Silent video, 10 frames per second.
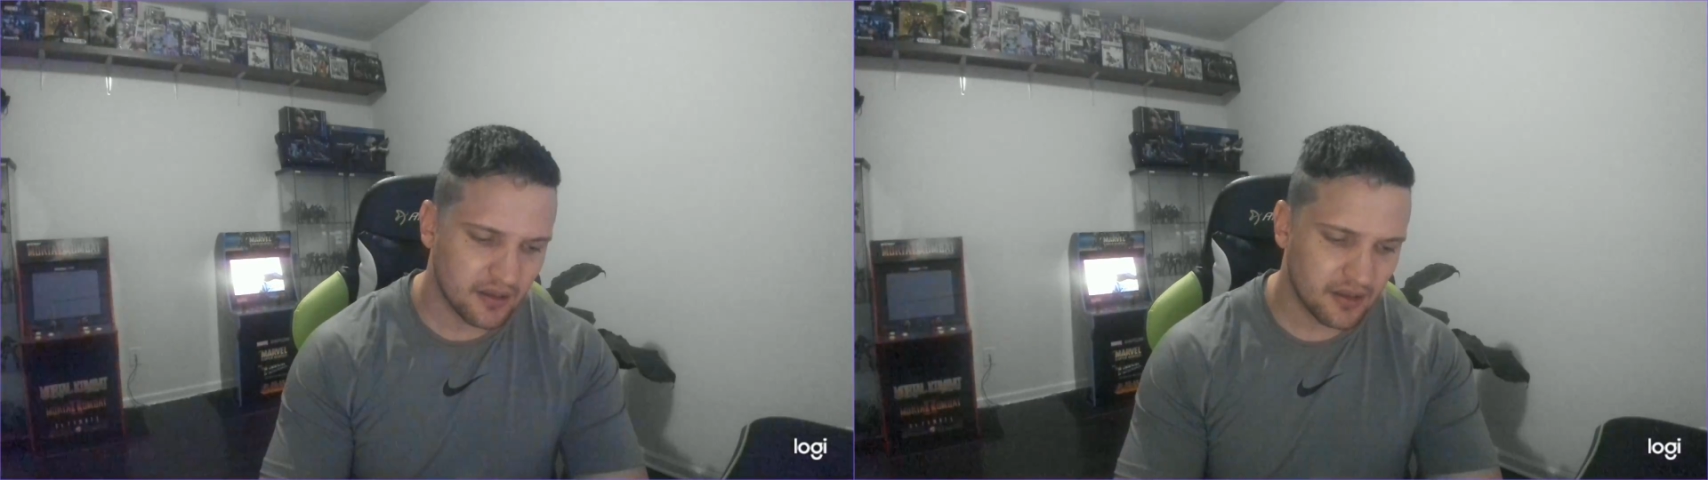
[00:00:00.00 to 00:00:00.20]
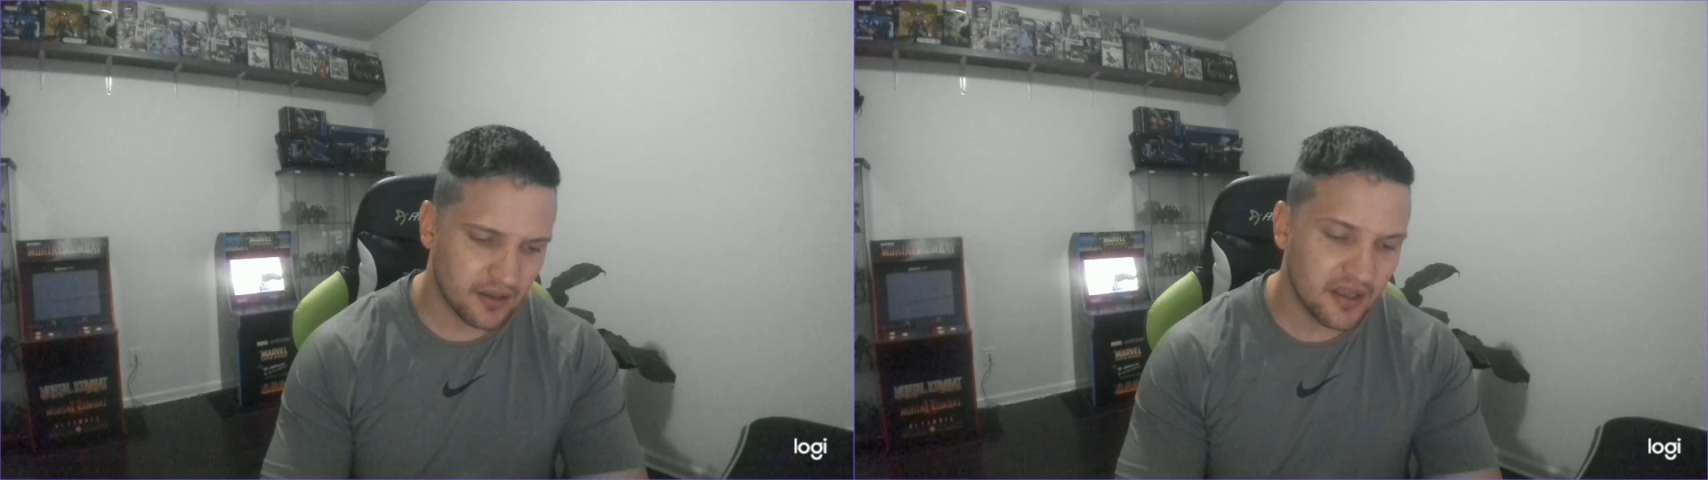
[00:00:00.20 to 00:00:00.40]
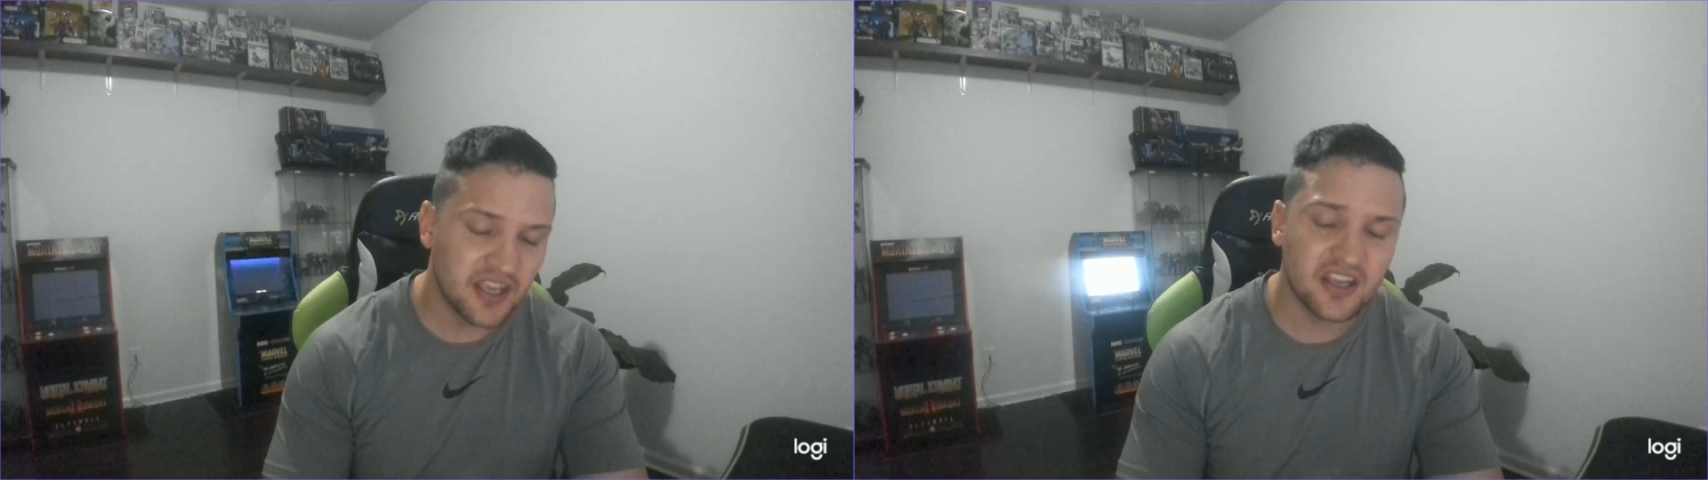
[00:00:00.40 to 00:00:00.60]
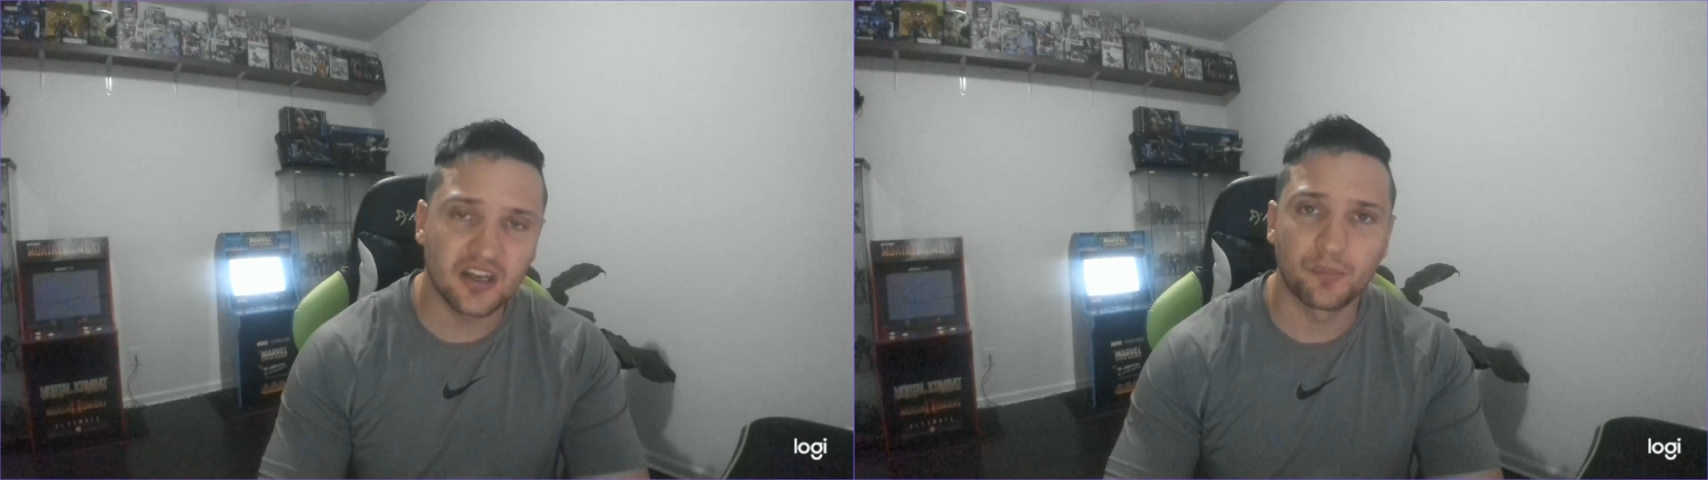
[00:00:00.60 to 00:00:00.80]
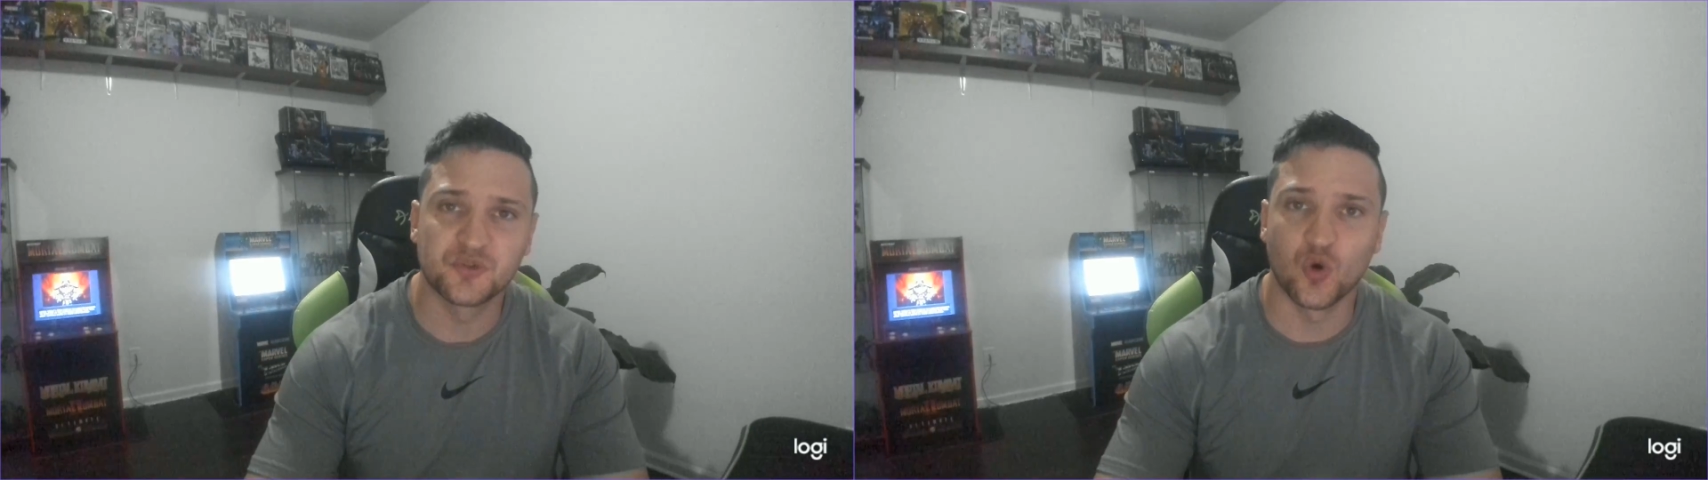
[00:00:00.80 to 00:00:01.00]
he
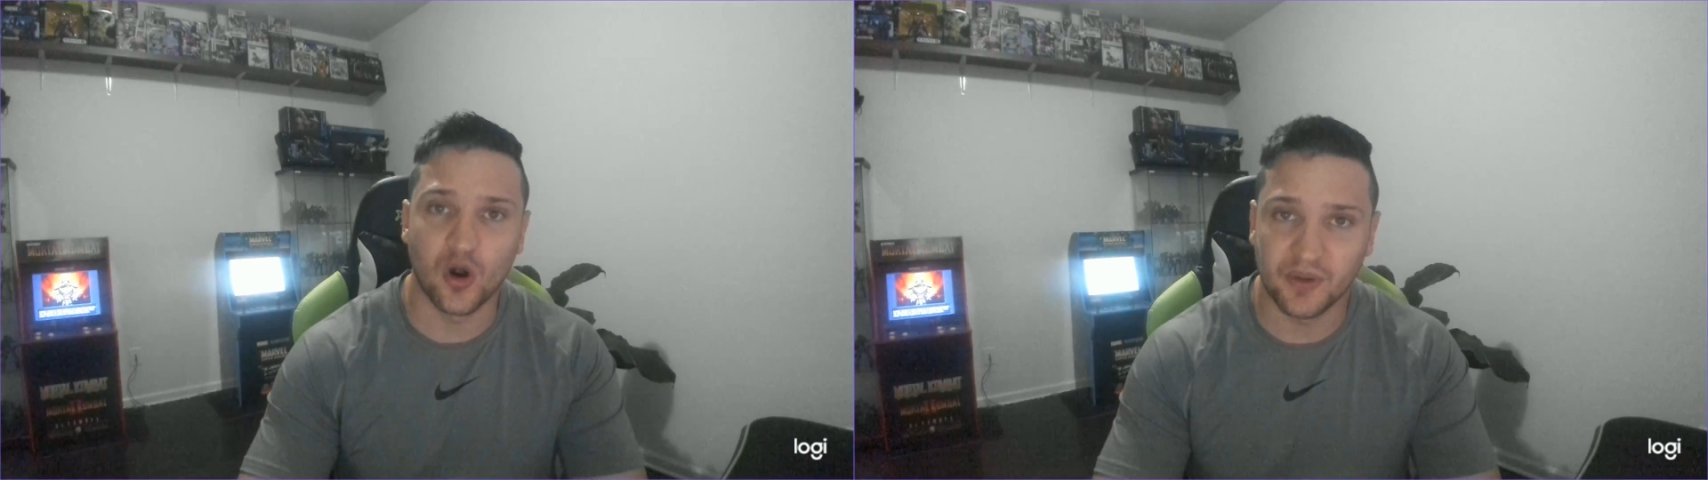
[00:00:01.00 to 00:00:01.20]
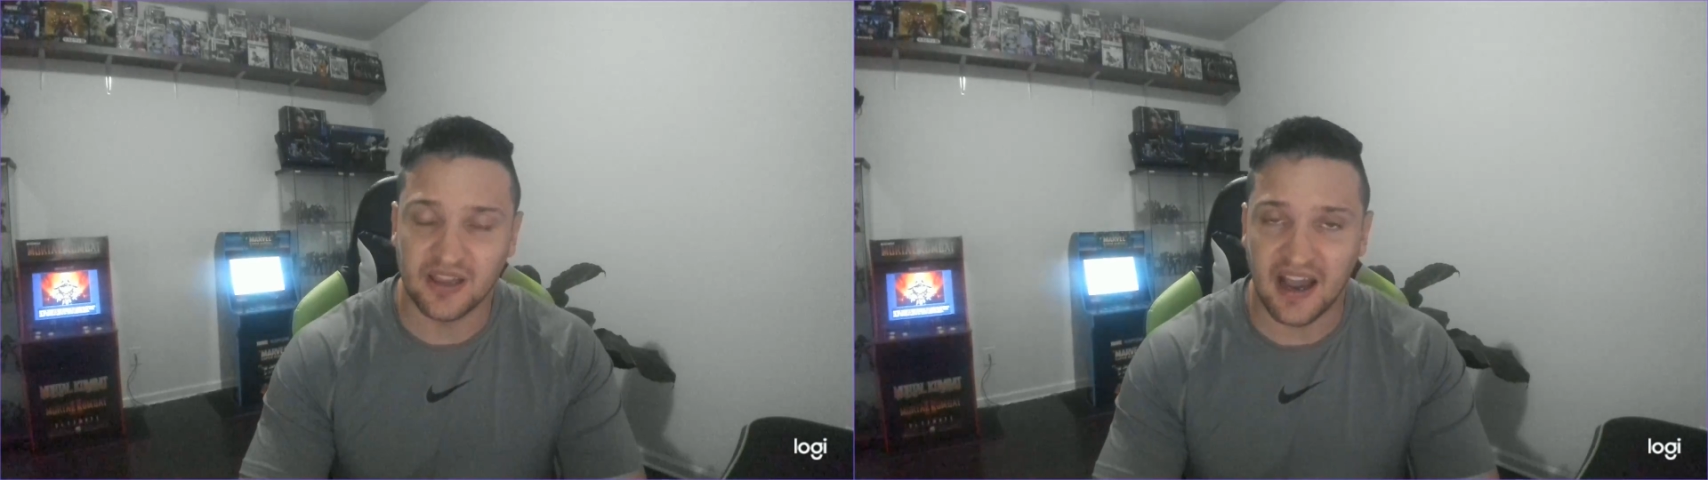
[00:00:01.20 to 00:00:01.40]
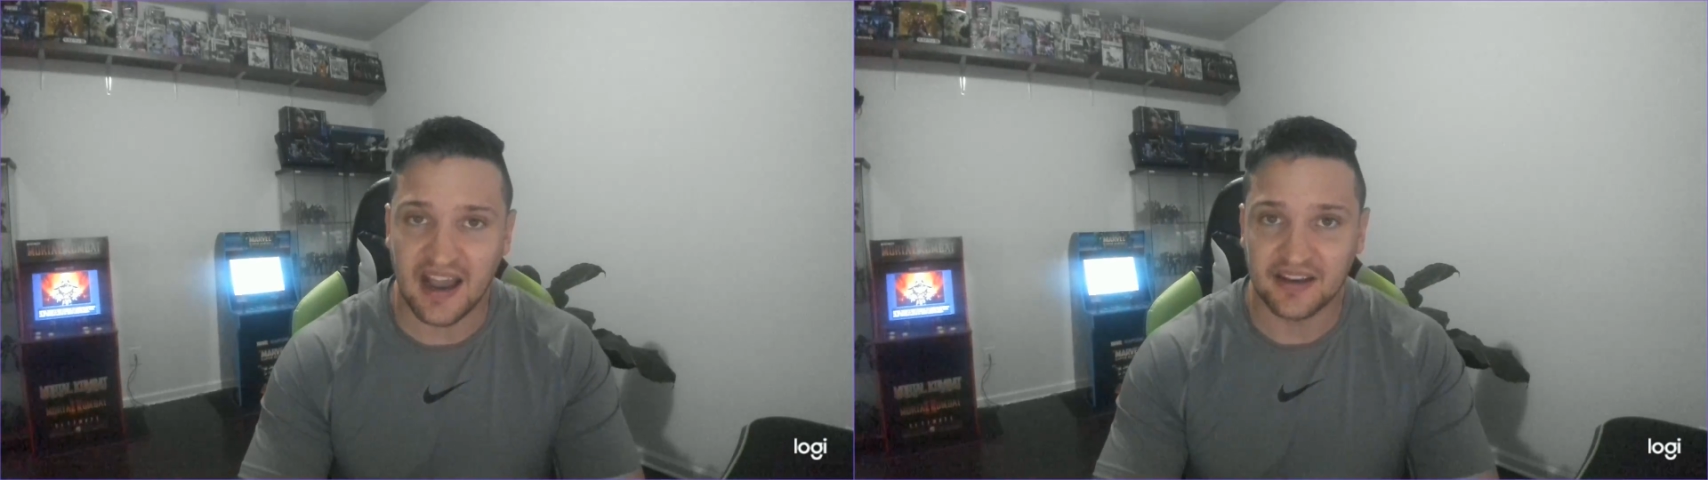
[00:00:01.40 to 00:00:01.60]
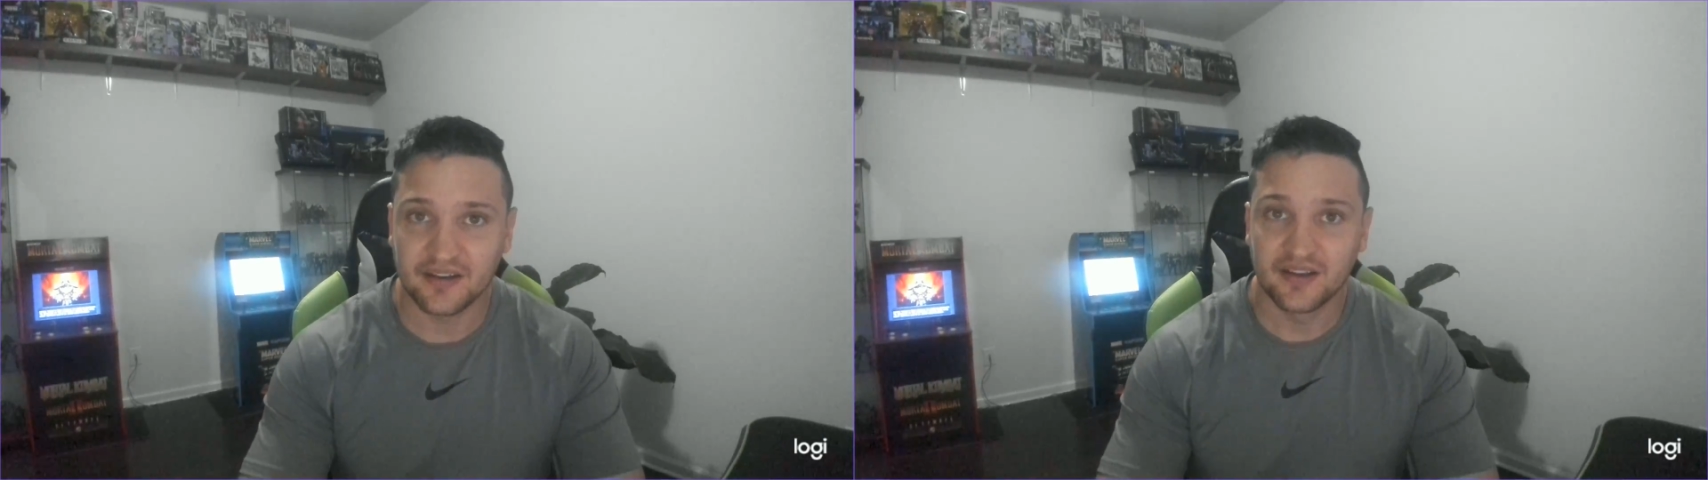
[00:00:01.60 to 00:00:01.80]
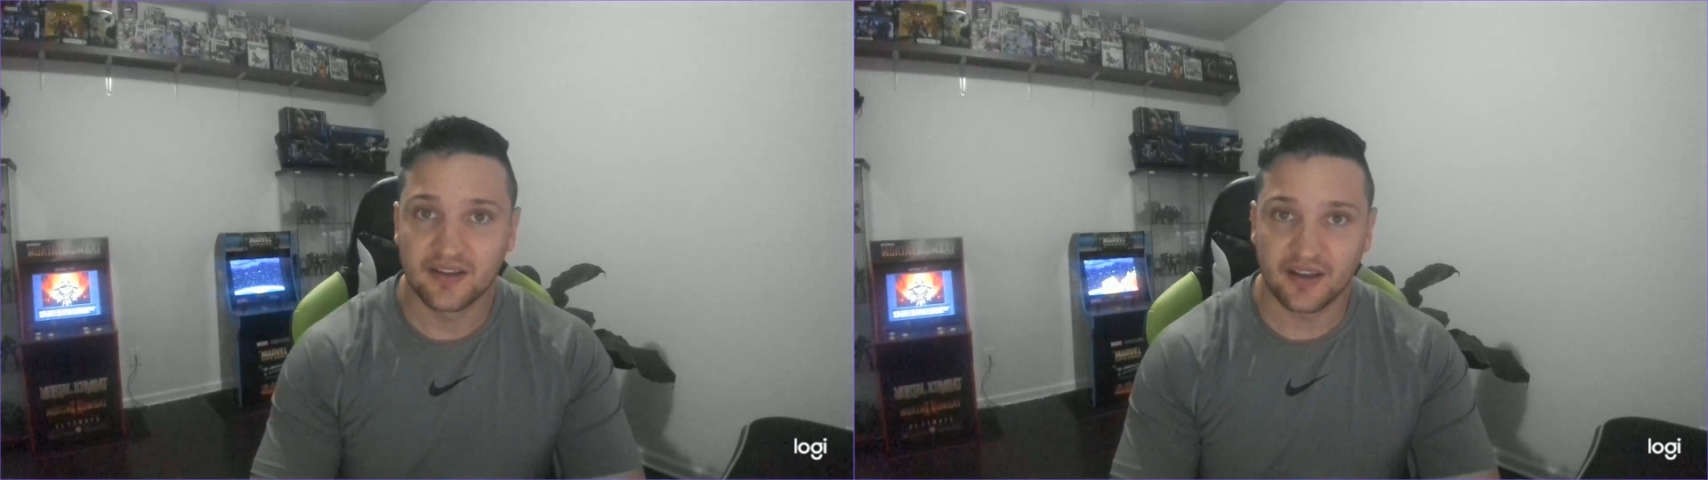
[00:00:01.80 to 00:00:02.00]
can absorb a lot